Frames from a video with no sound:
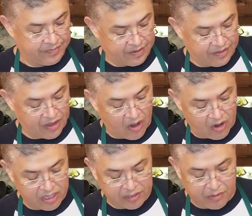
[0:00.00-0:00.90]
the
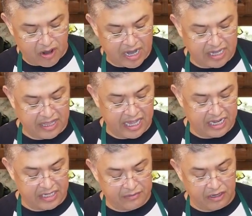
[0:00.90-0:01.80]
hardest part I think
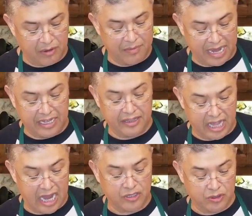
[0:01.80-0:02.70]
is, making the
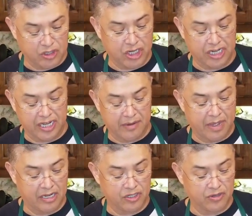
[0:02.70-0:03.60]
actual chicken and
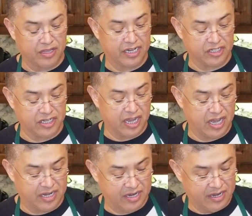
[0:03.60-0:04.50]
making sure that's done.
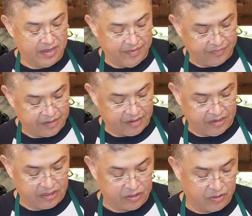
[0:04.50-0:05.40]
It
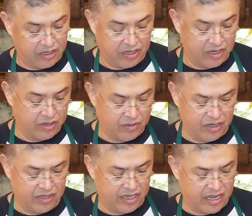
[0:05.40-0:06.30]
looks really good. What do you
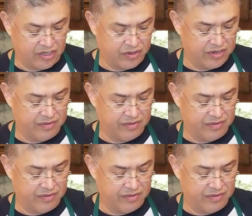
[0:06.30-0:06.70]
think, Adrian?